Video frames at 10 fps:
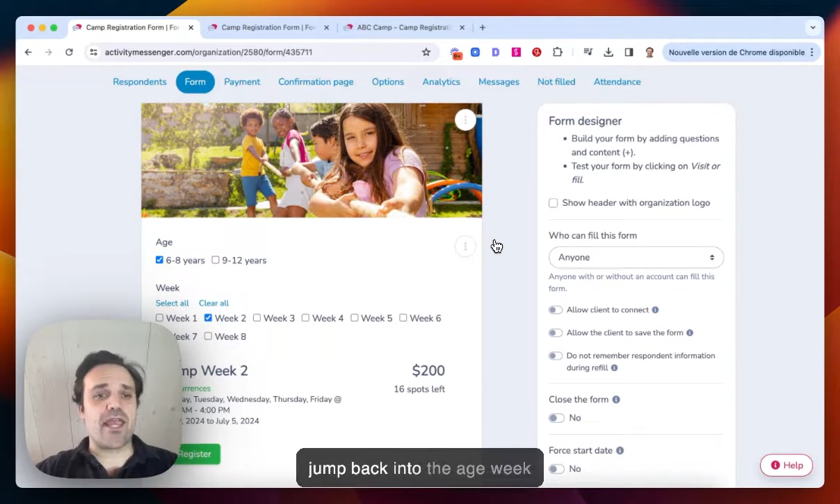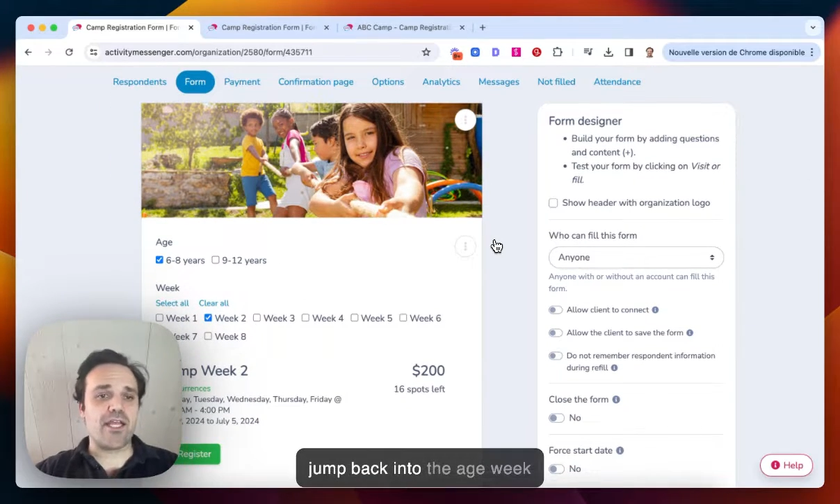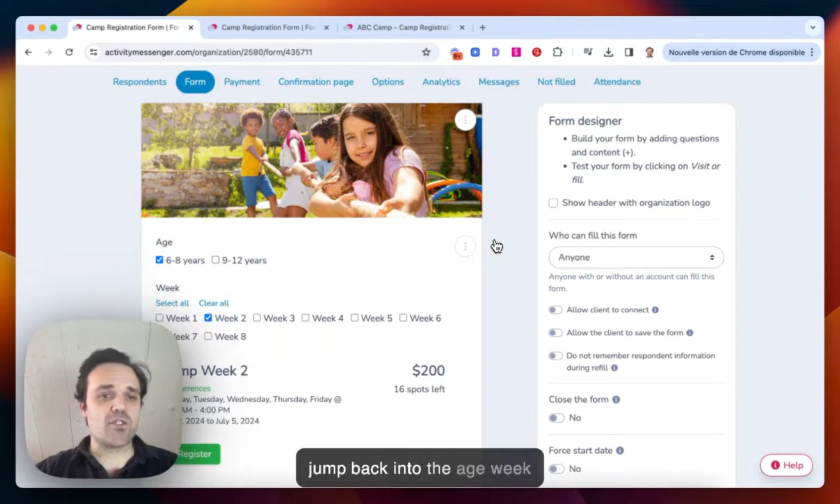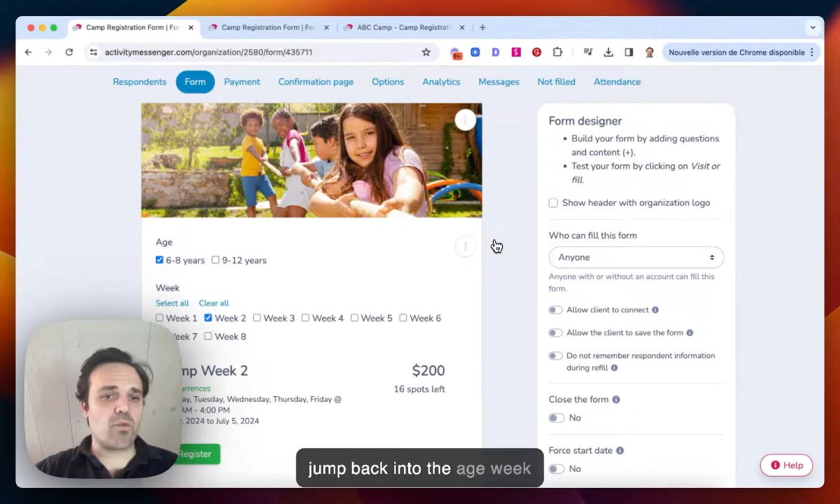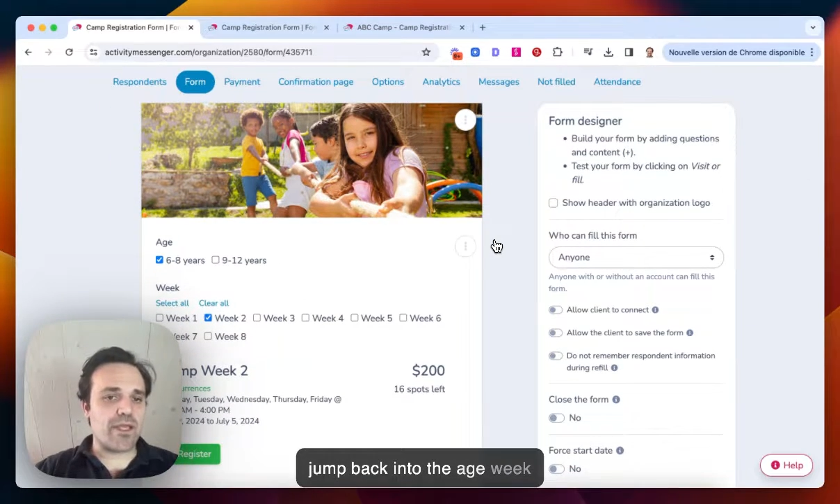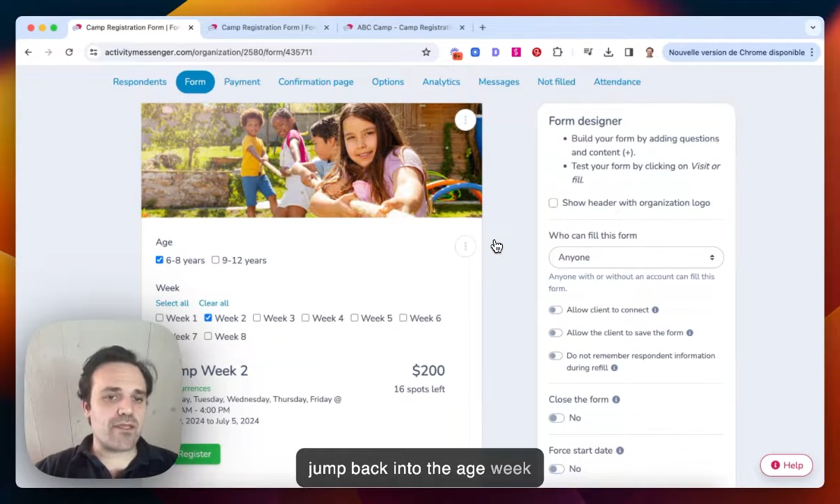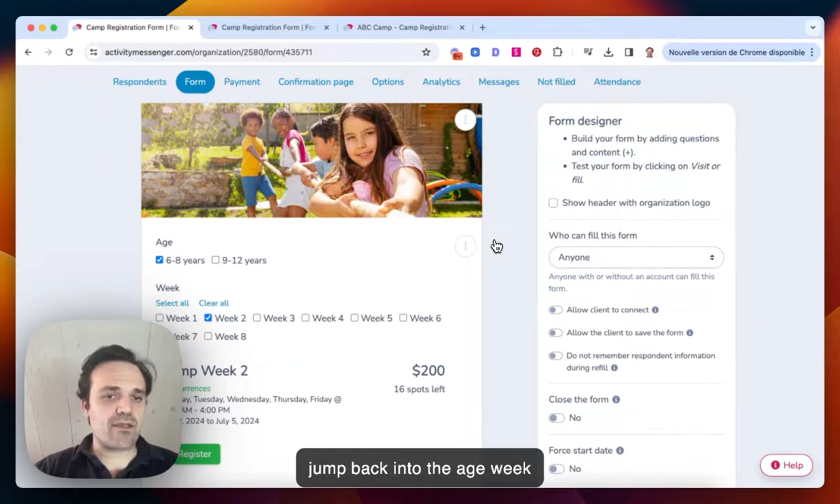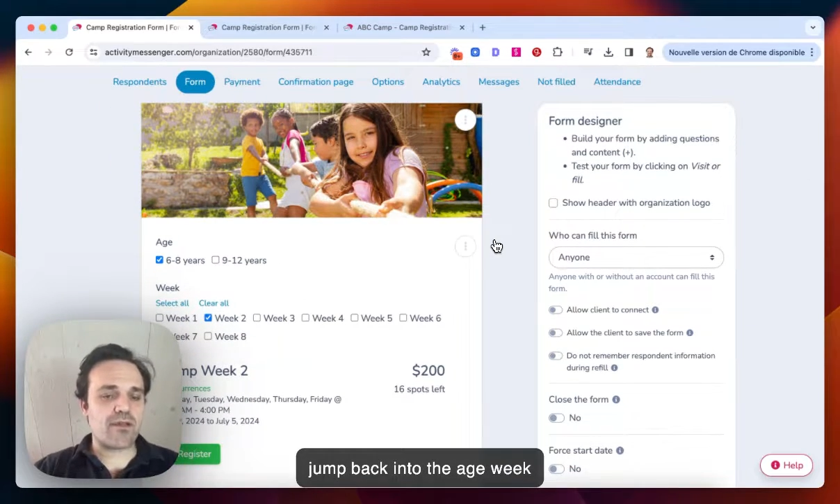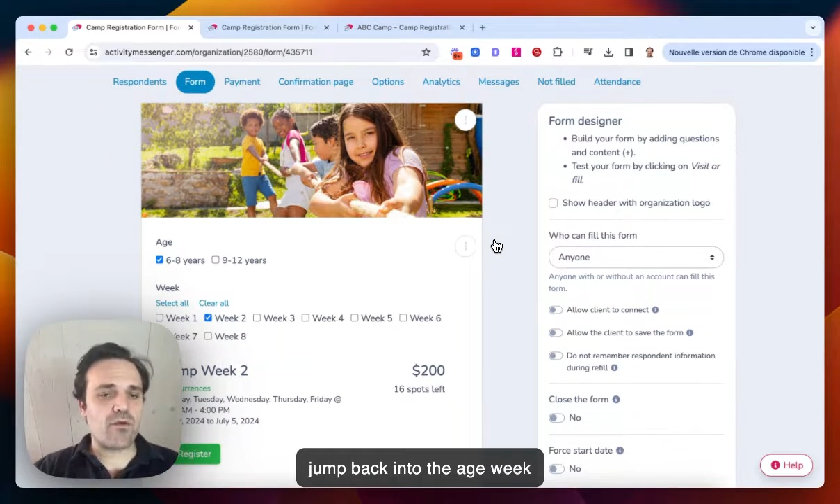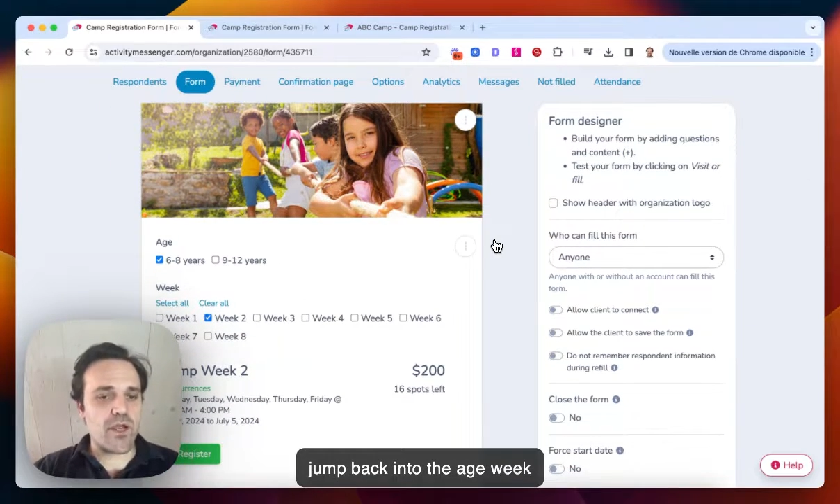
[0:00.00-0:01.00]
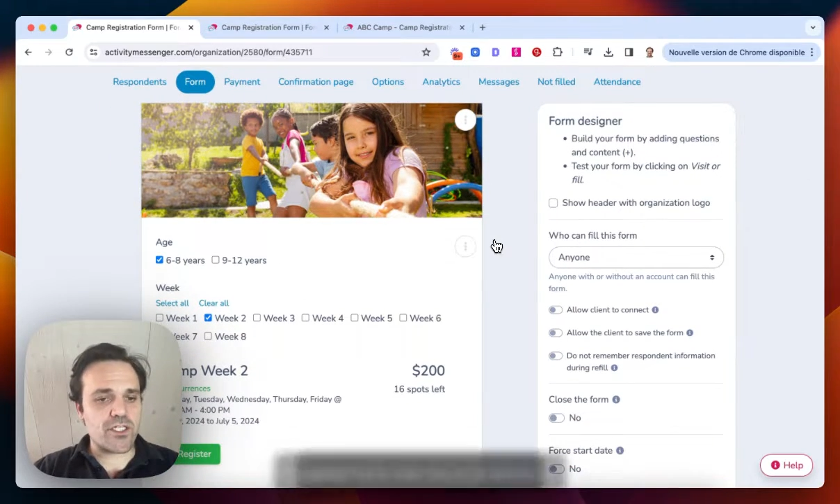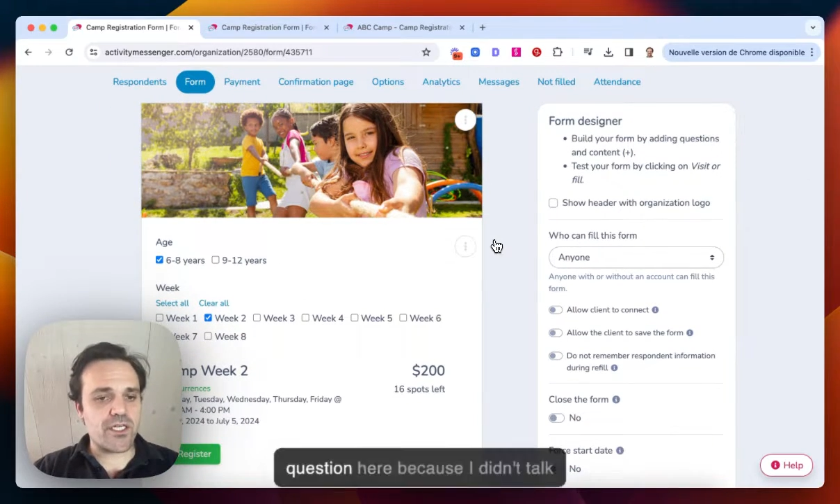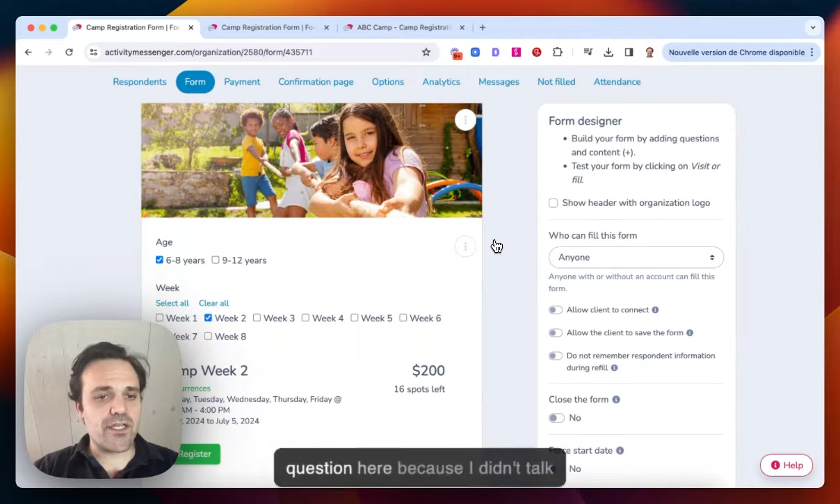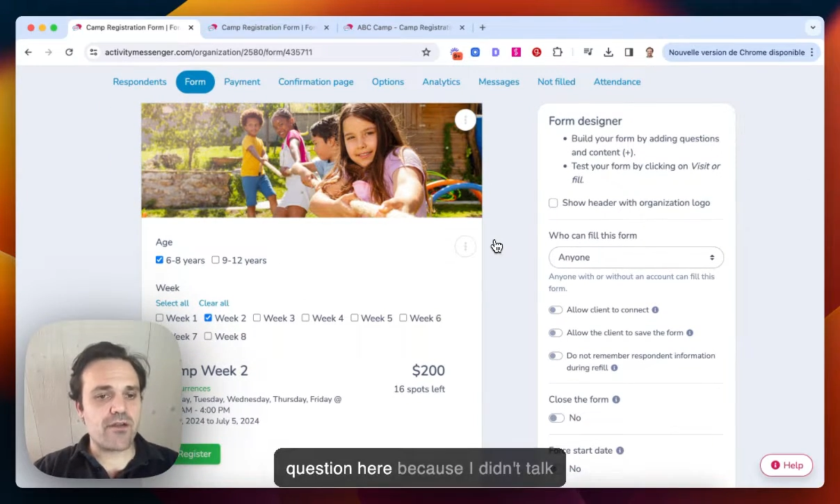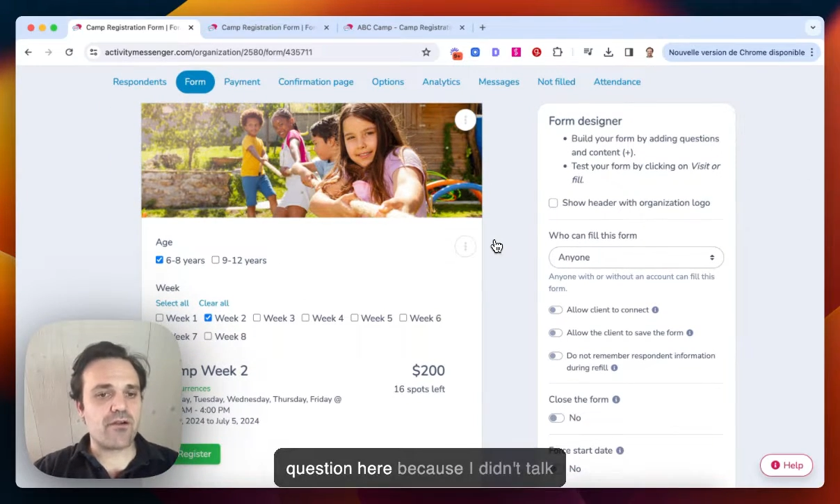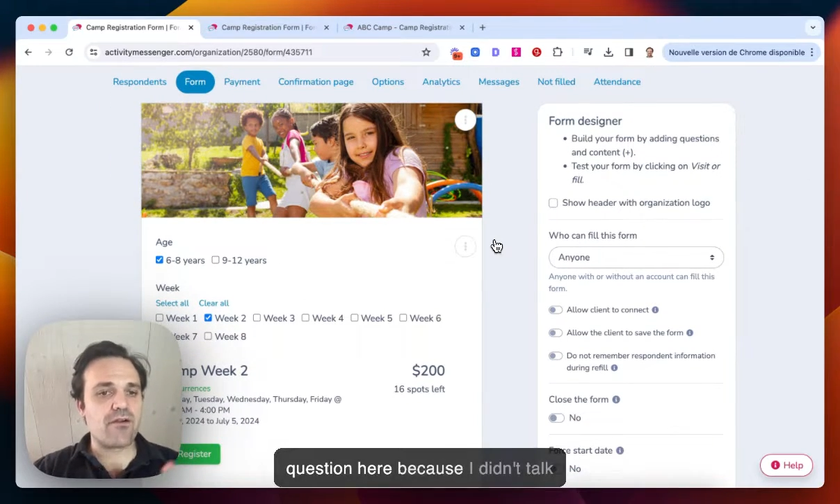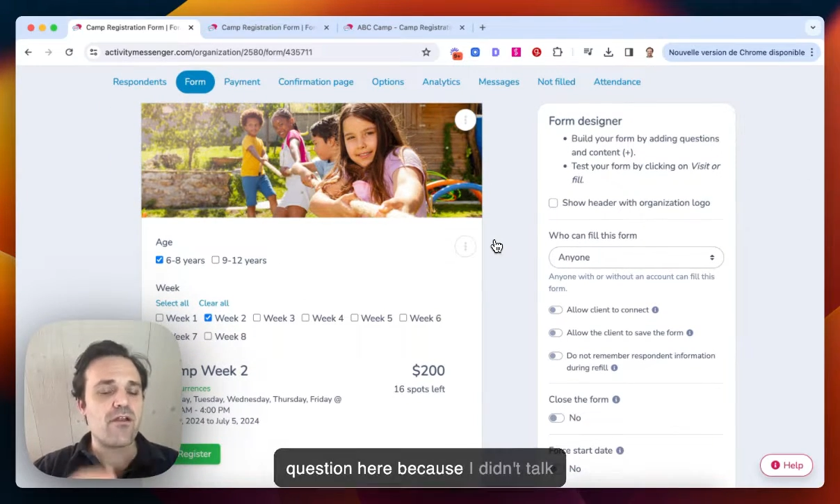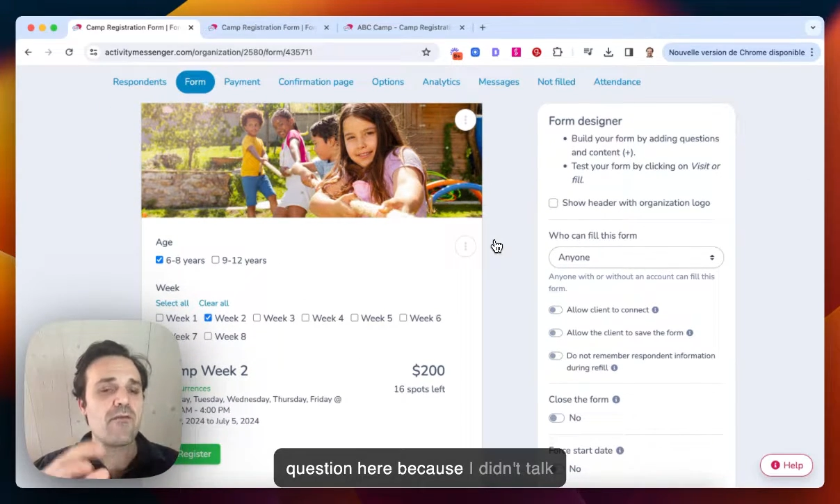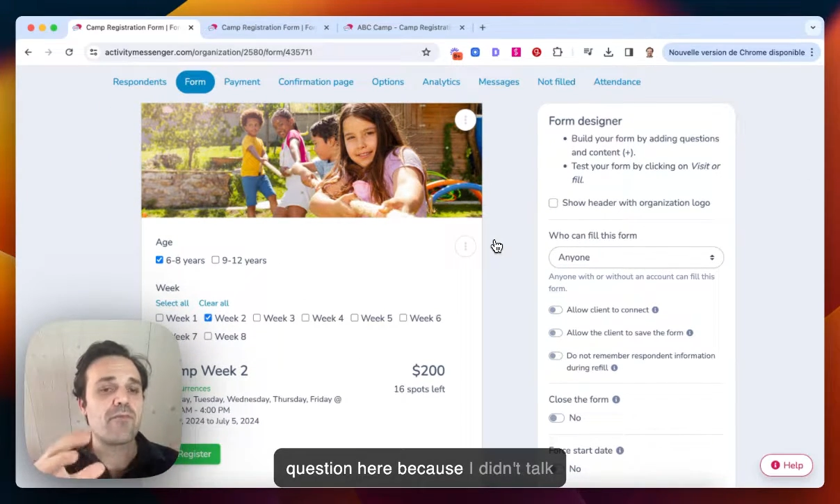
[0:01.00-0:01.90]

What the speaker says: age week question here